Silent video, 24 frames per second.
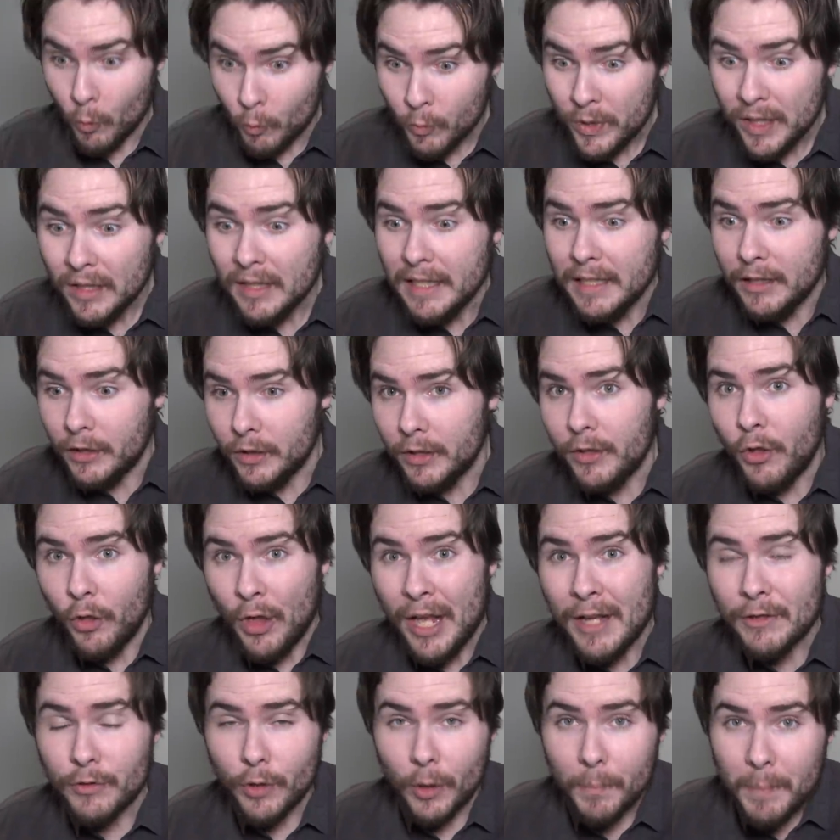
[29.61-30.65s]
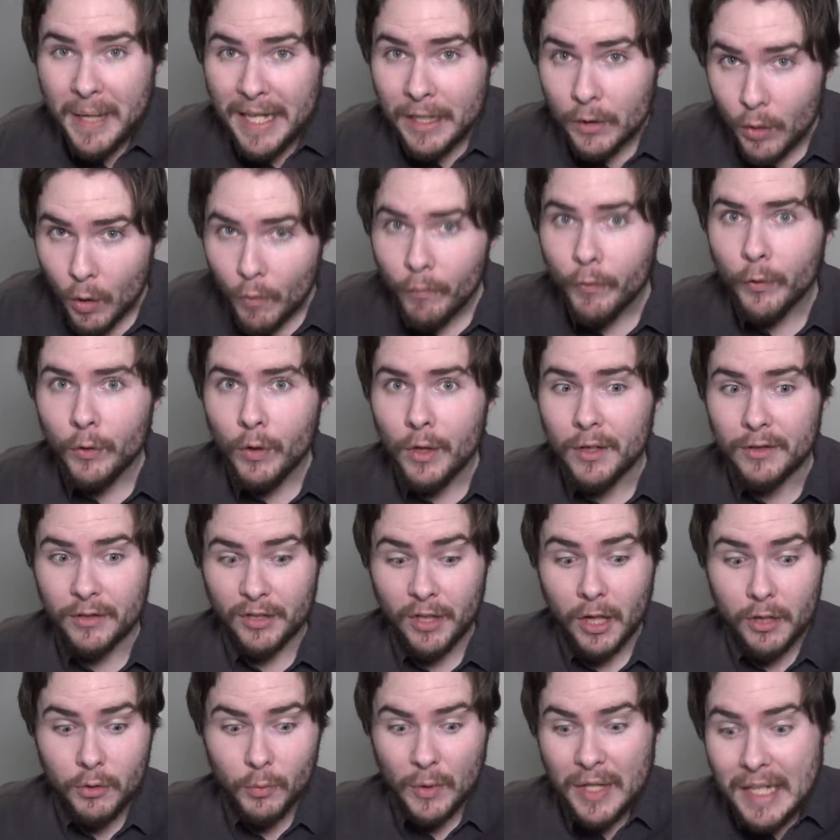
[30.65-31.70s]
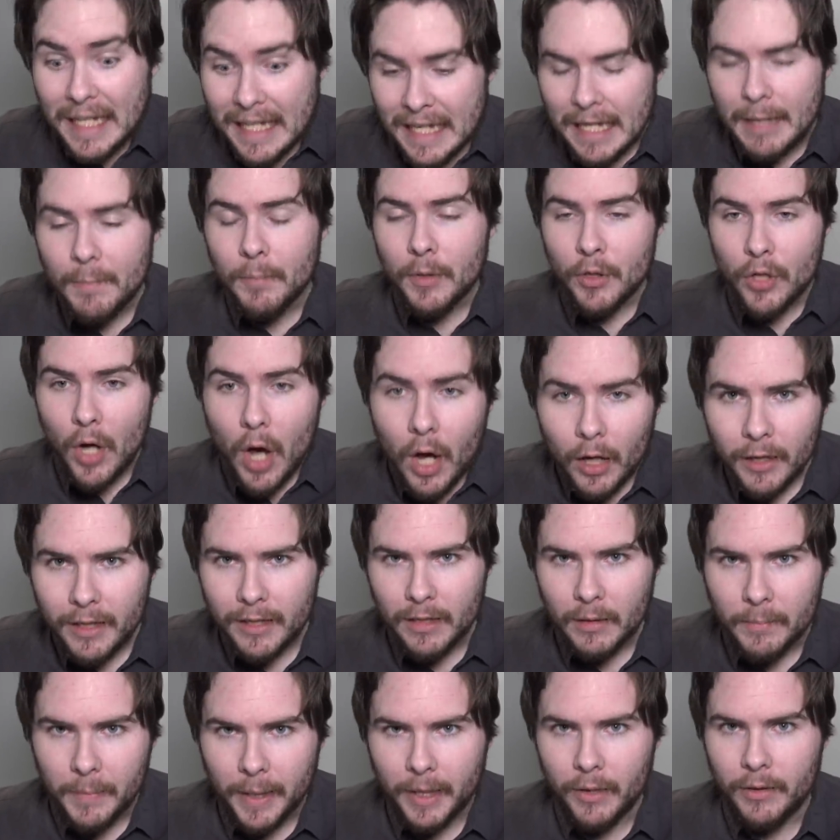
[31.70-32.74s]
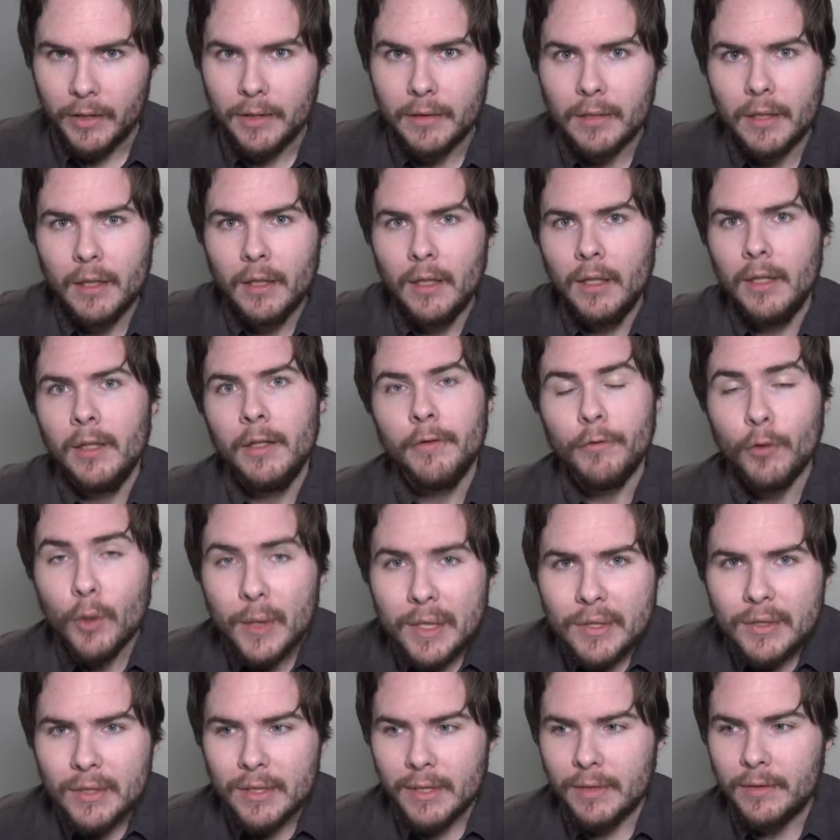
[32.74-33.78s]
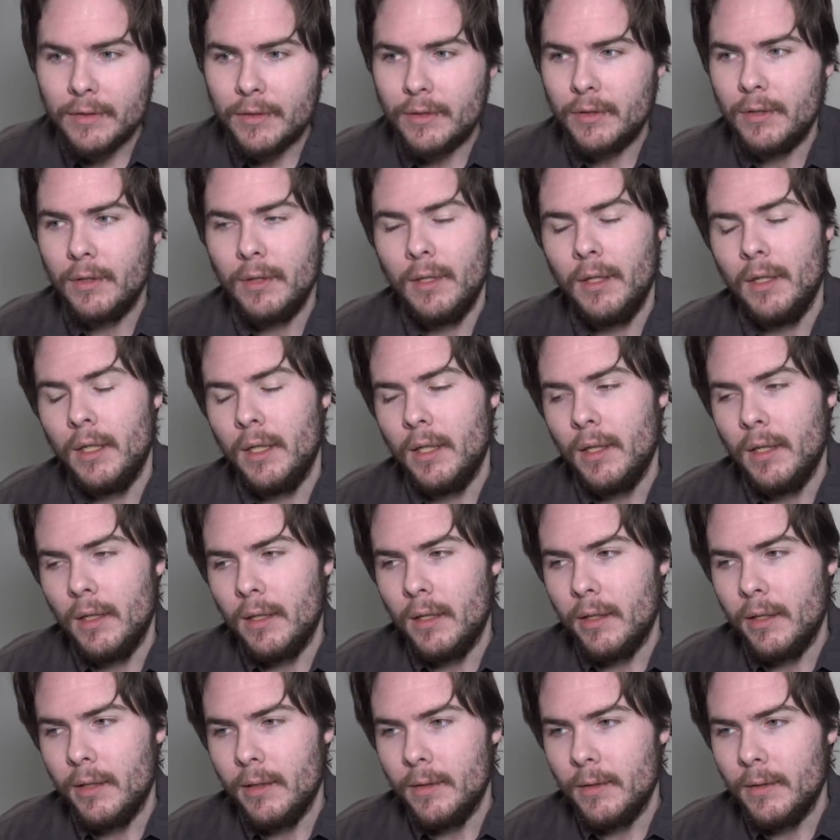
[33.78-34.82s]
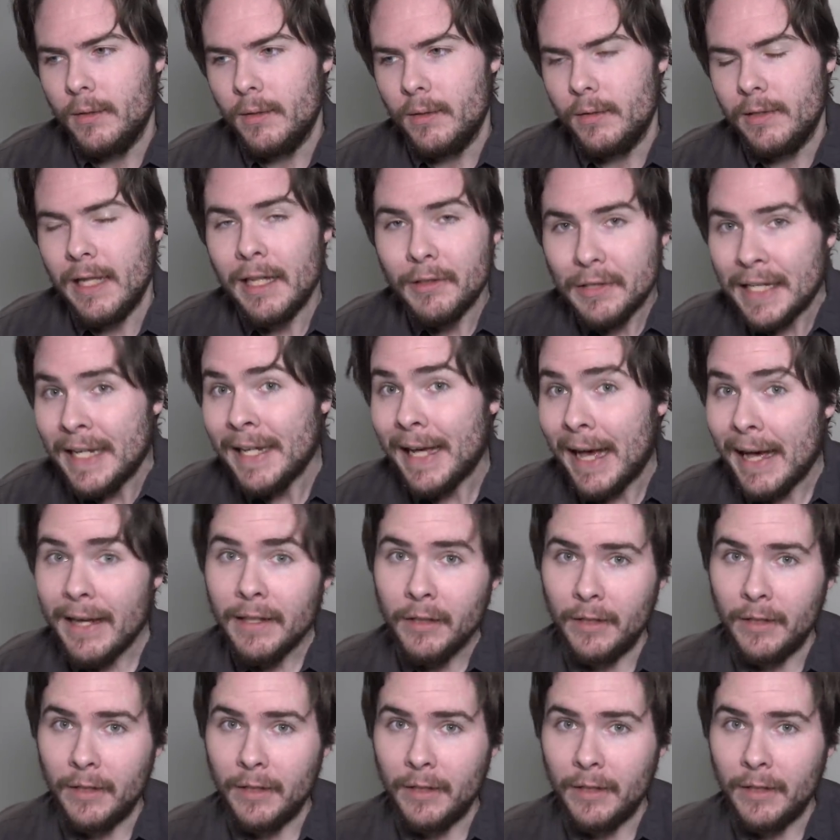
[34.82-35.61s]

really good things are being overlooked because we keep talking about it? For instance, that thing I